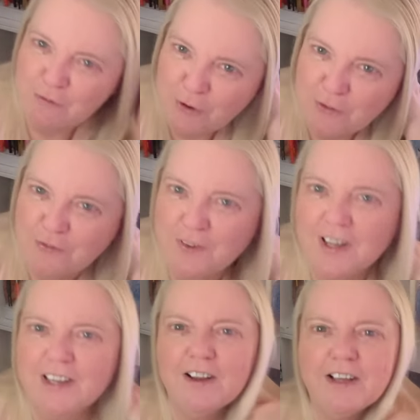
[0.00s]
roof.
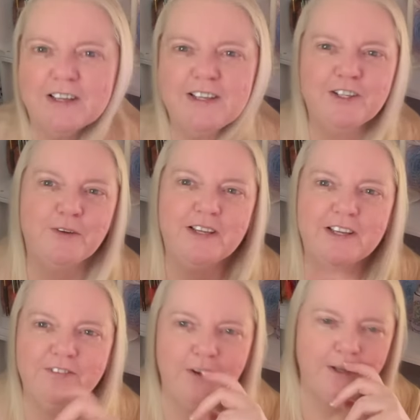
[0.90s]
Like, you know,
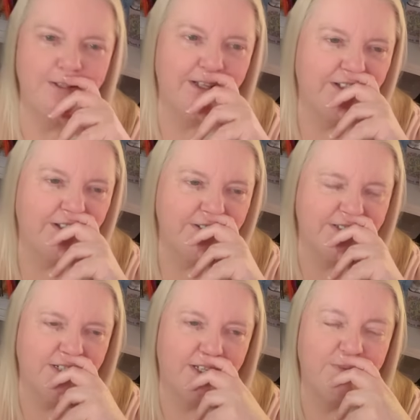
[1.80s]
if I, like last
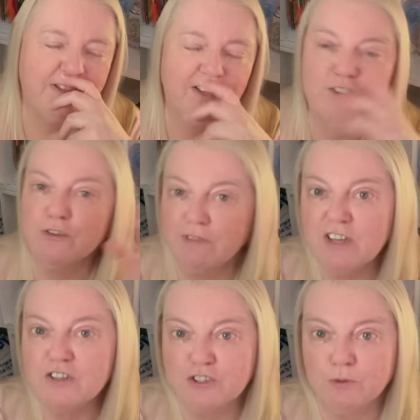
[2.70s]
night we had
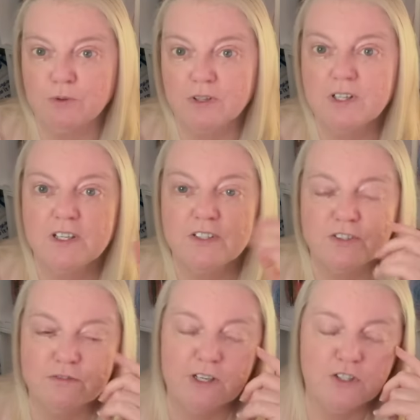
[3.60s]
torrential
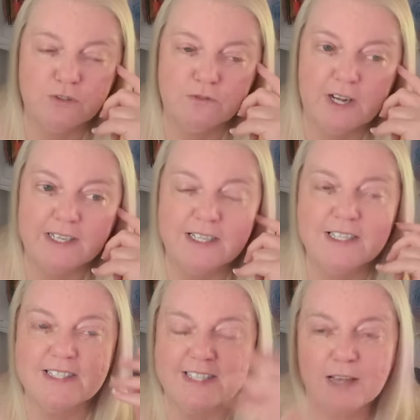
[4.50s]
torrential rain and it
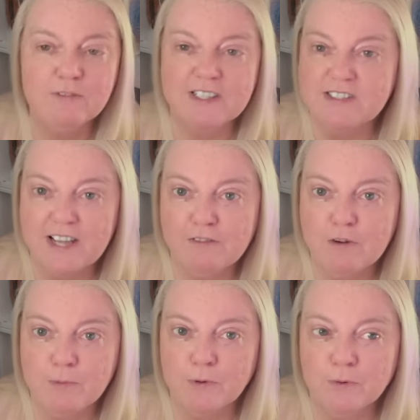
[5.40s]
sounded
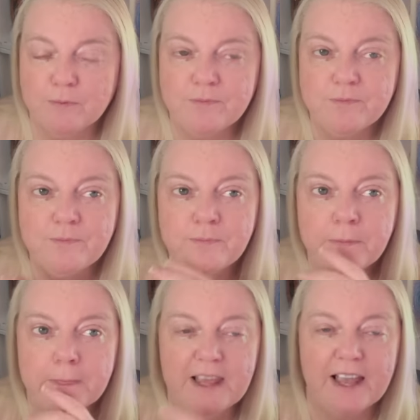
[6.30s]
terrible
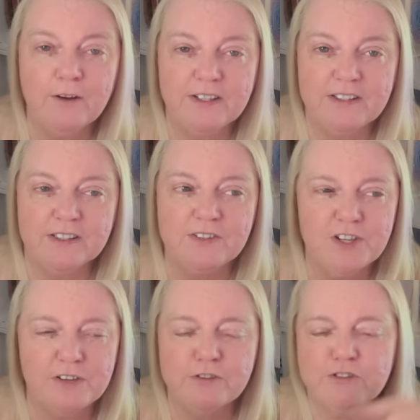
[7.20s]
out in the
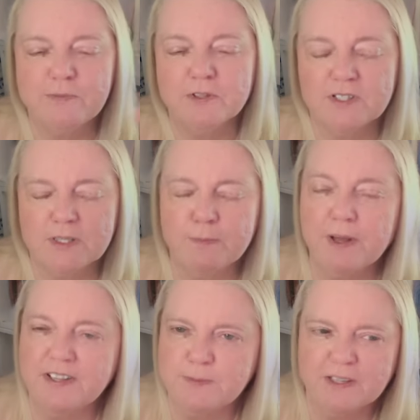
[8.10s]
conservatory because of the
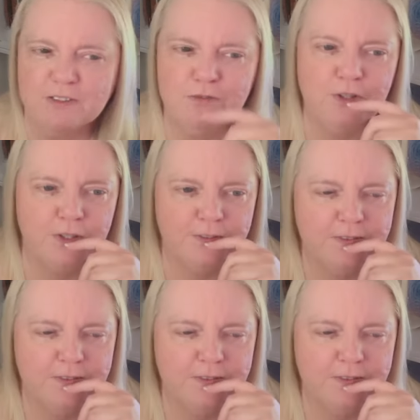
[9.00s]
perspex roof